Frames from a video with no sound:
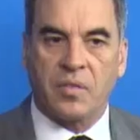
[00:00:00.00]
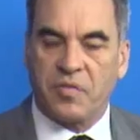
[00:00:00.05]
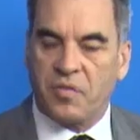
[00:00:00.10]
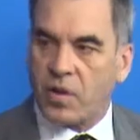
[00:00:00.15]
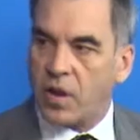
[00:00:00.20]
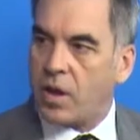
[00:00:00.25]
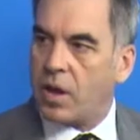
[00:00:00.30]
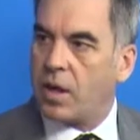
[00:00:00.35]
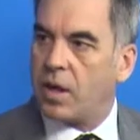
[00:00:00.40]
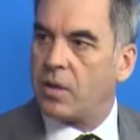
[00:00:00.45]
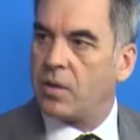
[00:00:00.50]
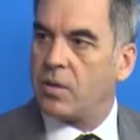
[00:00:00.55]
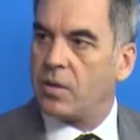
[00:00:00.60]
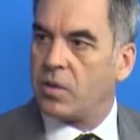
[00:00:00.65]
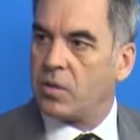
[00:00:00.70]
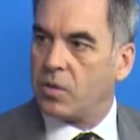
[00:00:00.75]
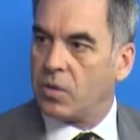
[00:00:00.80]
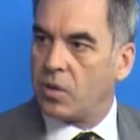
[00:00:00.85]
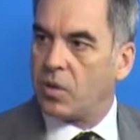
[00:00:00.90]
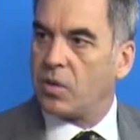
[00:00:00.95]
Defined
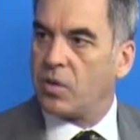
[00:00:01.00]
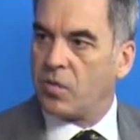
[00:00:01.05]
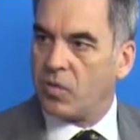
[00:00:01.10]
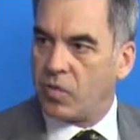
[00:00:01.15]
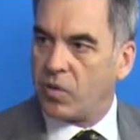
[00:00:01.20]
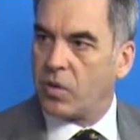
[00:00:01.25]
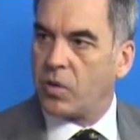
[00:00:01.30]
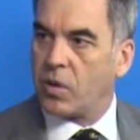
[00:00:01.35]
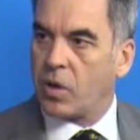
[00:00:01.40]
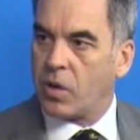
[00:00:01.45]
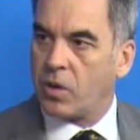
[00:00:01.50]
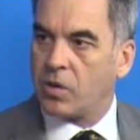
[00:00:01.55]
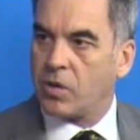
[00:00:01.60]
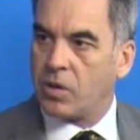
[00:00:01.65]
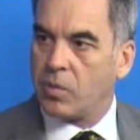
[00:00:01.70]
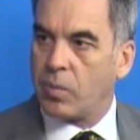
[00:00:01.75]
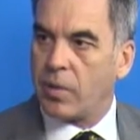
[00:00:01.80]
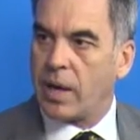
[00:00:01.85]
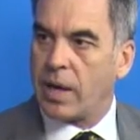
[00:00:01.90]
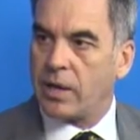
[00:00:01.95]

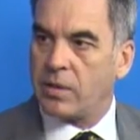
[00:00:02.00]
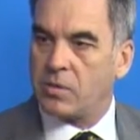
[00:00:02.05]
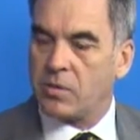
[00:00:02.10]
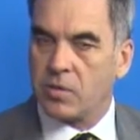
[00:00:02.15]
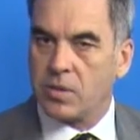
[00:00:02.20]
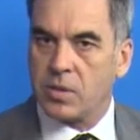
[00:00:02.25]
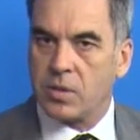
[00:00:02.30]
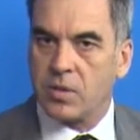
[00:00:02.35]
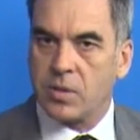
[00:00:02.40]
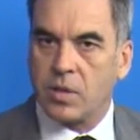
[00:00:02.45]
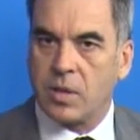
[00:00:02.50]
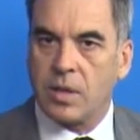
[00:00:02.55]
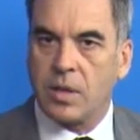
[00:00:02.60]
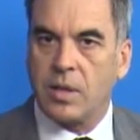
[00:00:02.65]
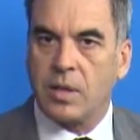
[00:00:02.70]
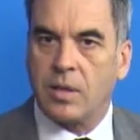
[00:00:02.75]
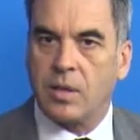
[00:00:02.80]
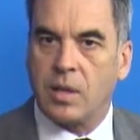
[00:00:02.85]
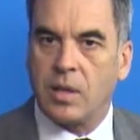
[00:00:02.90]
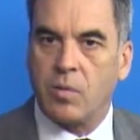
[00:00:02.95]
non-inferiority boundaries.
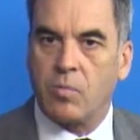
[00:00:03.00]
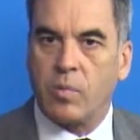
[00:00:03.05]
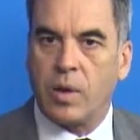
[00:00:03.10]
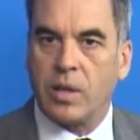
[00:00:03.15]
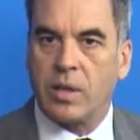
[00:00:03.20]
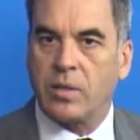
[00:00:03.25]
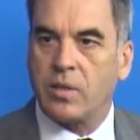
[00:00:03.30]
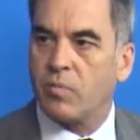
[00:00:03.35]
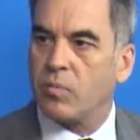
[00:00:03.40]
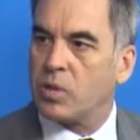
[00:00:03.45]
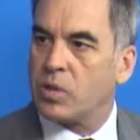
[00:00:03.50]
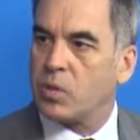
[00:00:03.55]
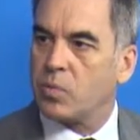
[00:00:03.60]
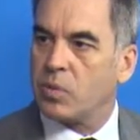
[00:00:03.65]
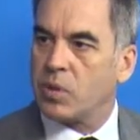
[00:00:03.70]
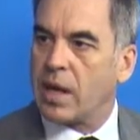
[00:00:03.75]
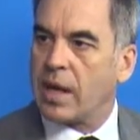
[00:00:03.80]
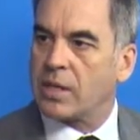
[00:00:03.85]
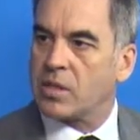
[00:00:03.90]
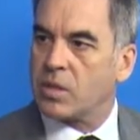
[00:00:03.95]
The relative risk
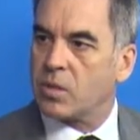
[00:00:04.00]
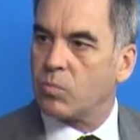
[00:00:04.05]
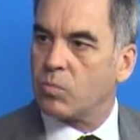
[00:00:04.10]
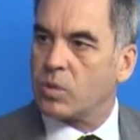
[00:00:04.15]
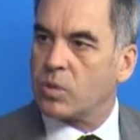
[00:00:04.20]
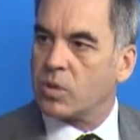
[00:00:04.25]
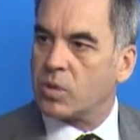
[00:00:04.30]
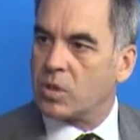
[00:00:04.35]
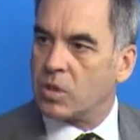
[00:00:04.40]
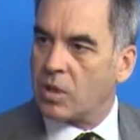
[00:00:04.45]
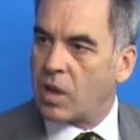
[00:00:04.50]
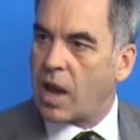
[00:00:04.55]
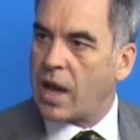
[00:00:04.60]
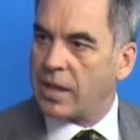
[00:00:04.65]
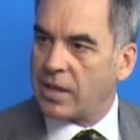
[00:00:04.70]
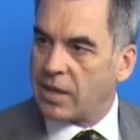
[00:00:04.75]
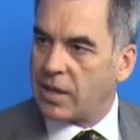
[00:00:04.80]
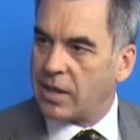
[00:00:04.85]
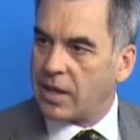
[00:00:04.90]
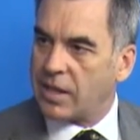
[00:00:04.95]
reduction was
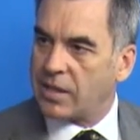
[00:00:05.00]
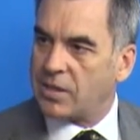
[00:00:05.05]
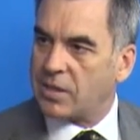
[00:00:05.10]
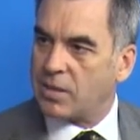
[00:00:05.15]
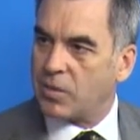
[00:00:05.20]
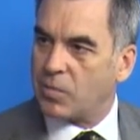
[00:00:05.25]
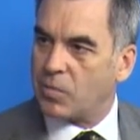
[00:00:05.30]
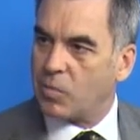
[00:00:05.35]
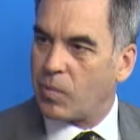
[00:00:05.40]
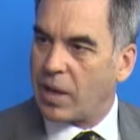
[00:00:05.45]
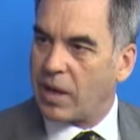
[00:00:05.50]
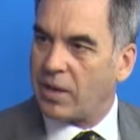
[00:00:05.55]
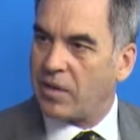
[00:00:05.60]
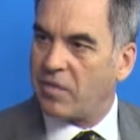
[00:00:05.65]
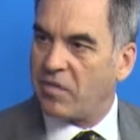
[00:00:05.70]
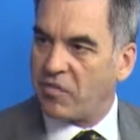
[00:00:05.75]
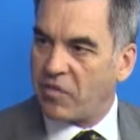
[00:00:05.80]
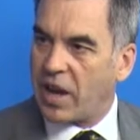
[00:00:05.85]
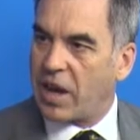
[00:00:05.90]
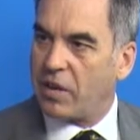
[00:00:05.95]
slightly less than
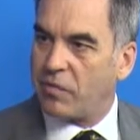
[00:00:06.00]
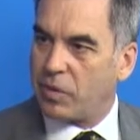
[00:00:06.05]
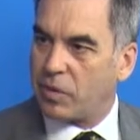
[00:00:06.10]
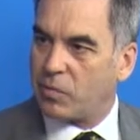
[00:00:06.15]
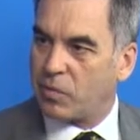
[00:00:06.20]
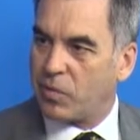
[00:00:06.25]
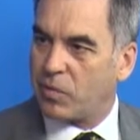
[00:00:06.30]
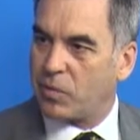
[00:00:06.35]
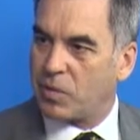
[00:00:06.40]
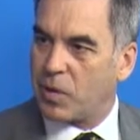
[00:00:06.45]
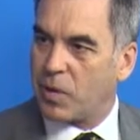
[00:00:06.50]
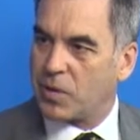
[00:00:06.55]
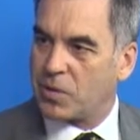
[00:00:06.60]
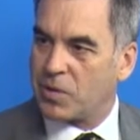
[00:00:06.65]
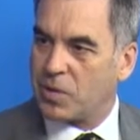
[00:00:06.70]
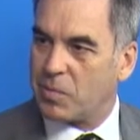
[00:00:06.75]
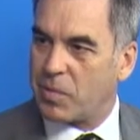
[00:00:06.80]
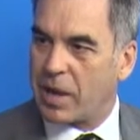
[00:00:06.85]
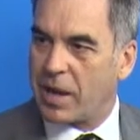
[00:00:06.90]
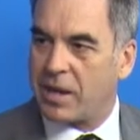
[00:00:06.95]
one, favoring
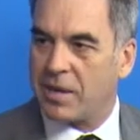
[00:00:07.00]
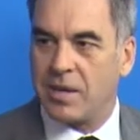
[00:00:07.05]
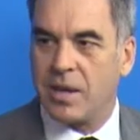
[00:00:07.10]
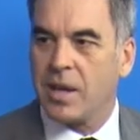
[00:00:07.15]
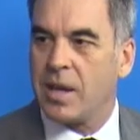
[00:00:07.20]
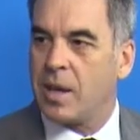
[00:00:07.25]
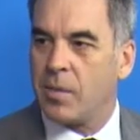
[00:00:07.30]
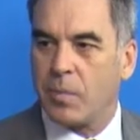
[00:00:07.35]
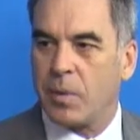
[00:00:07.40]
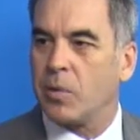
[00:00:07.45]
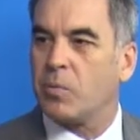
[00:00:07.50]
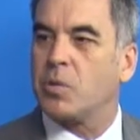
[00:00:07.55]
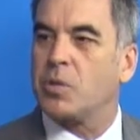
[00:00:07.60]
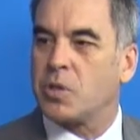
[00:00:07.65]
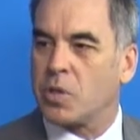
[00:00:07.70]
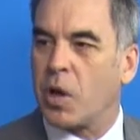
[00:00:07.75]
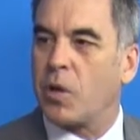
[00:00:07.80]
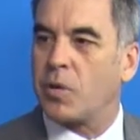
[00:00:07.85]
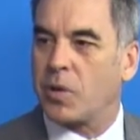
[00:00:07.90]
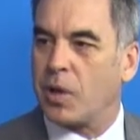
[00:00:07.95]
rivaroxaban, but it was
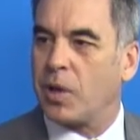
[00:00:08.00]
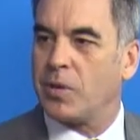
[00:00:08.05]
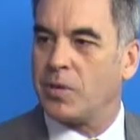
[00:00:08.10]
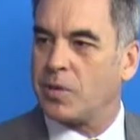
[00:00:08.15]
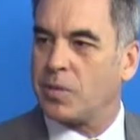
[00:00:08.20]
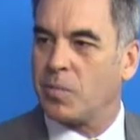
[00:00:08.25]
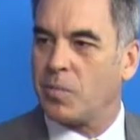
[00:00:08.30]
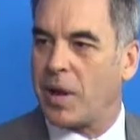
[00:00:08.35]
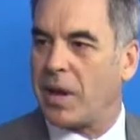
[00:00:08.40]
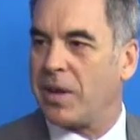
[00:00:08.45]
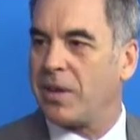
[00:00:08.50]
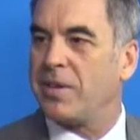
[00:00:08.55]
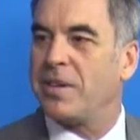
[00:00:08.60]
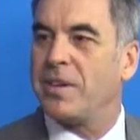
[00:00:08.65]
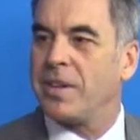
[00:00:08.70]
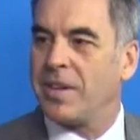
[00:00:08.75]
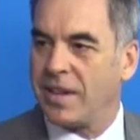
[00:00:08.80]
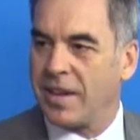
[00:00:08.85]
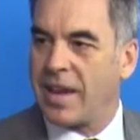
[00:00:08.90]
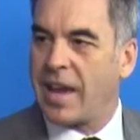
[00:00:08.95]
so close to one
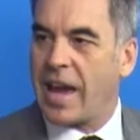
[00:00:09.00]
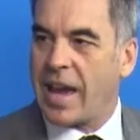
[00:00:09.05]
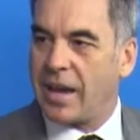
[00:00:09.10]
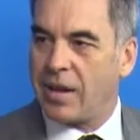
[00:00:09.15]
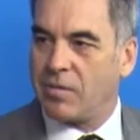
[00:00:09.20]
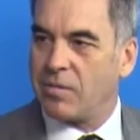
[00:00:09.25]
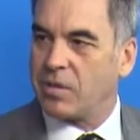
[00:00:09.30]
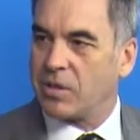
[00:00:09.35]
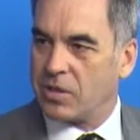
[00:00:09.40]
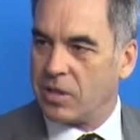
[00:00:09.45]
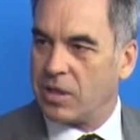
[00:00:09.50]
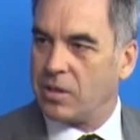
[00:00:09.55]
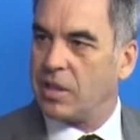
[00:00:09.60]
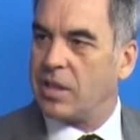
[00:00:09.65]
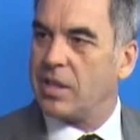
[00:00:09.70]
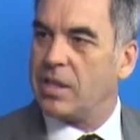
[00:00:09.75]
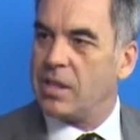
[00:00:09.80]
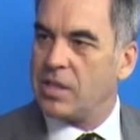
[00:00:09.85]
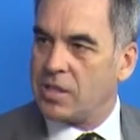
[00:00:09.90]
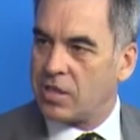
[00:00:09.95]
and it
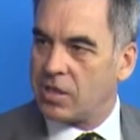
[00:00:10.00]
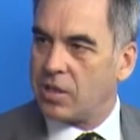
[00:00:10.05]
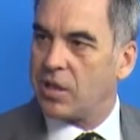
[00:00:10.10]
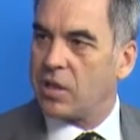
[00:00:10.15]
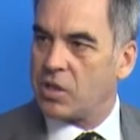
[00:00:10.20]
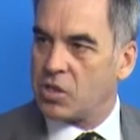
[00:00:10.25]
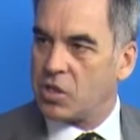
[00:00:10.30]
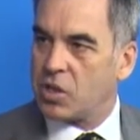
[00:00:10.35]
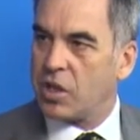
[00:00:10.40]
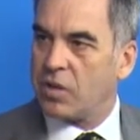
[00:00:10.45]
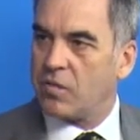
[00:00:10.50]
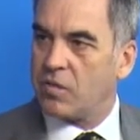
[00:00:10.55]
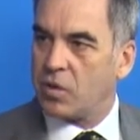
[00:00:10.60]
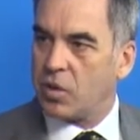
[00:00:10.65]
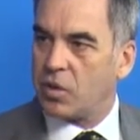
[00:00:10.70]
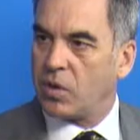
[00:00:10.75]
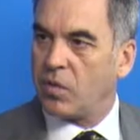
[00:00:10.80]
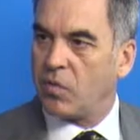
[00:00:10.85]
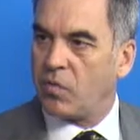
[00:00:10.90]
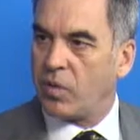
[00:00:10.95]
easily achieved
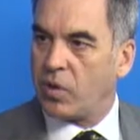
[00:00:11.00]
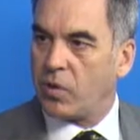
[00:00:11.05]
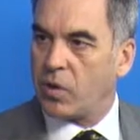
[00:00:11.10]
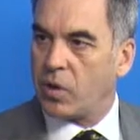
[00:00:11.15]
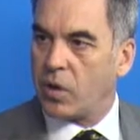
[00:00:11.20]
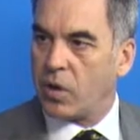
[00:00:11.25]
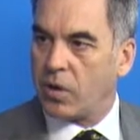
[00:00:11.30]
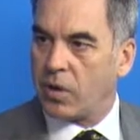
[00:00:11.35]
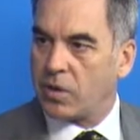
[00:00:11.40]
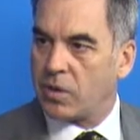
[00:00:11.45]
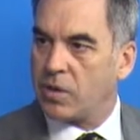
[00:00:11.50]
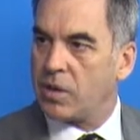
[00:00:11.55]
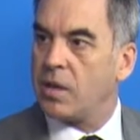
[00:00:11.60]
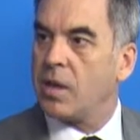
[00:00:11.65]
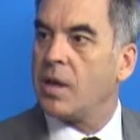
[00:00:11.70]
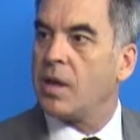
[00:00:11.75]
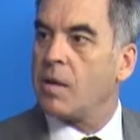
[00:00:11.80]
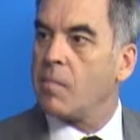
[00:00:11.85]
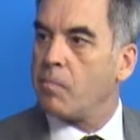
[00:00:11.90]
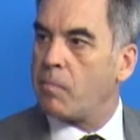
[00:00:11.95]
non-inferiority
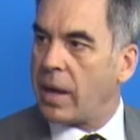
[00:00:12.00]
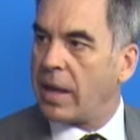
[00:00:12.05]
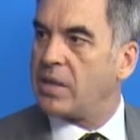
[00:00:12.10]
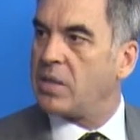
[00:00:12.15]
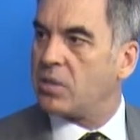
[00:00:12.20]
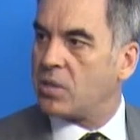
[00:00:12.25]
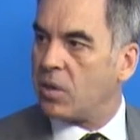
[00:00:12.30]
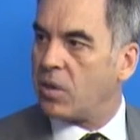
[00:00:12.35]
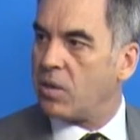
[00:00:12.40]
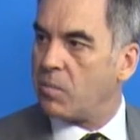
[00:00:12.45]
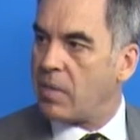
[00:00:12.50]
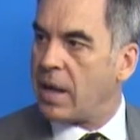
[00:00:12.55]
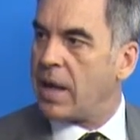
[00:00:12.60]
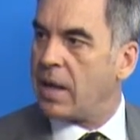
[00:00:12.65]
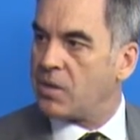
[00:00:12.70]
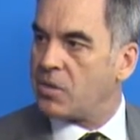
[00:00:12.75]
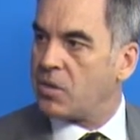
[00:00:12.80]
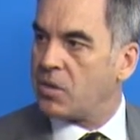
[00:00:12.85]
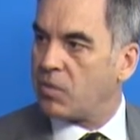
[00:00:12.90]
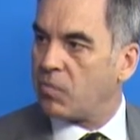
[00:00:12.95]
based on a
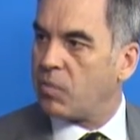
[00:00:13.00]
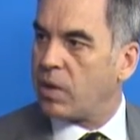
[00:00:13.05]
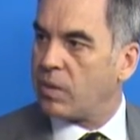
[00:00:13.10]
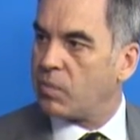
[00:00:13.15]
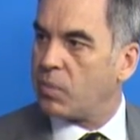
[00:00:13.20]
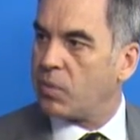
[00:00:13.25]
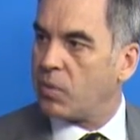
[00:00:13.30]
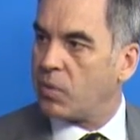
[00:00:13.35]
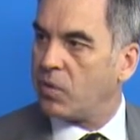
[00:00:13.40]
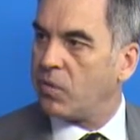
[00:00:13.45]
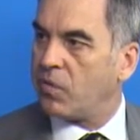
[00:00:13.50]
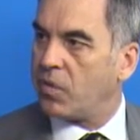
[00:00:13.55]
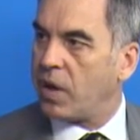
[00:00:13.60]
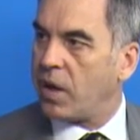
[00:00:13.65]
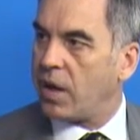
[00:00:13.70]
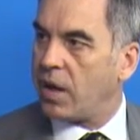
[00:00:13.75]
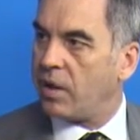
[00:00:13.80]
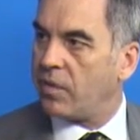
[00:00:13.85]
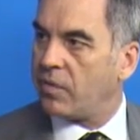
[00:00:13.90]
margin of 1.5.